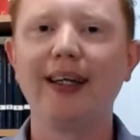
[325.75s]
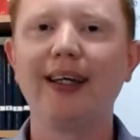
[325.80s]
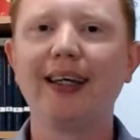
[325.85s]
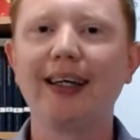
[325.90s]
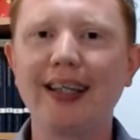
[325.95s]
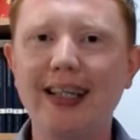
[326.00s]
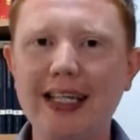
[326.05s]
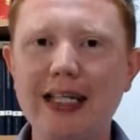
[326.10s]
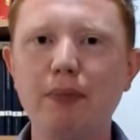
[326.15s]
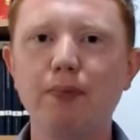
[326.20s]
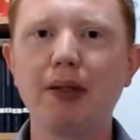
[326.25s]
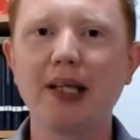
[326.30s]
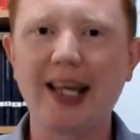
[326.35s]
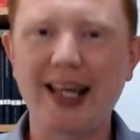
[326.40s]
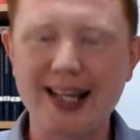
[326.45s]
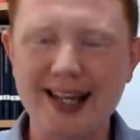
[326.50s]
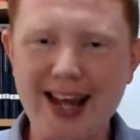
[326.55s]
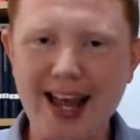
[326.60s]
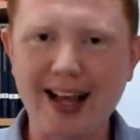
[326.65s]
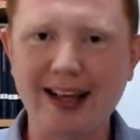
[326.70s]
Keep
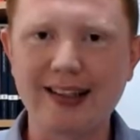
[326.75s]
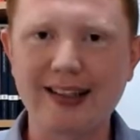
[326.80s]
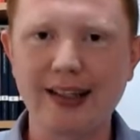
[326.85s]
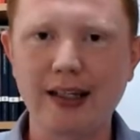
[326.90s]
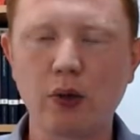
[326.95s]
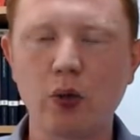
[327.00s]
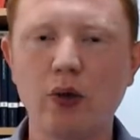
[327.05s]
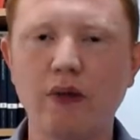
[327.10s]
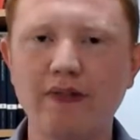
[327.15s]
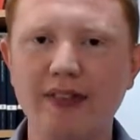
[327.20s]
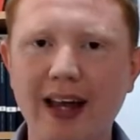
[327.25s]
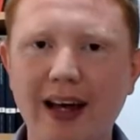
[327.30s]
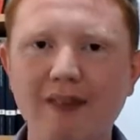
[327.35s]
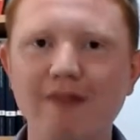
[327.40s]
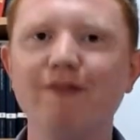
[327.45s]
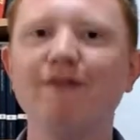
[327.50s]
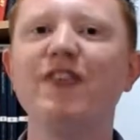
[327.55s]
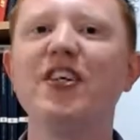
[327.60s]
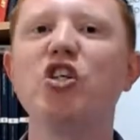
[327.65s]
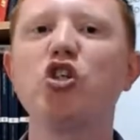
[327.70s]
connecting with that
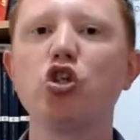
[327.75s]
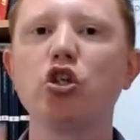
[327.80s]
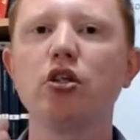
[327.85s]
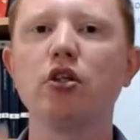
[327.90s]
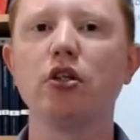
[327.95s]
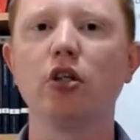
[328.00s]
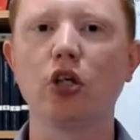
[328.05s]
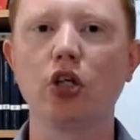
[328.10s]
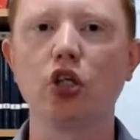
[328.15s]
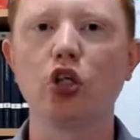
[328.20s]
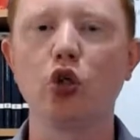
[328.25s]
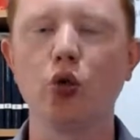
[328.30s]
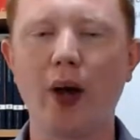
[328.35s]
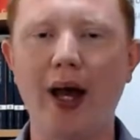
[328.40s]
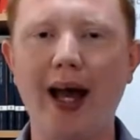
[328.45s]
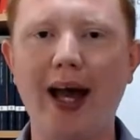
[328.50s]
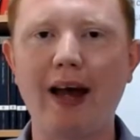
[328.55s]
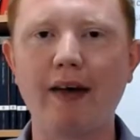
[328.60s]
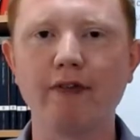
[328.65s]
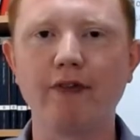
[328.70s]
vision that you
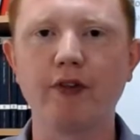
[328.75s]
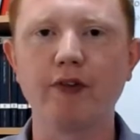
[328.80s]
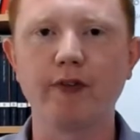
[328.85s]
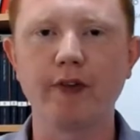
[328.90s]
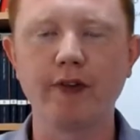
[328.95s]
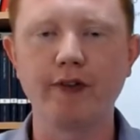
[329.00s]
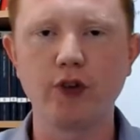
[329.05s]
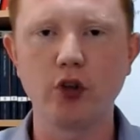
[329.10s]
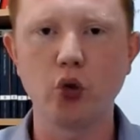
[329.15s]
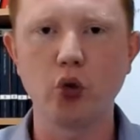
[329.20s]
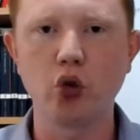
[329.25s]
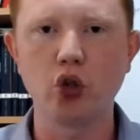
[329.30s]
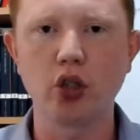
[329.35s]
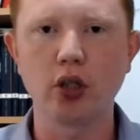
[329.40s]
have of the future.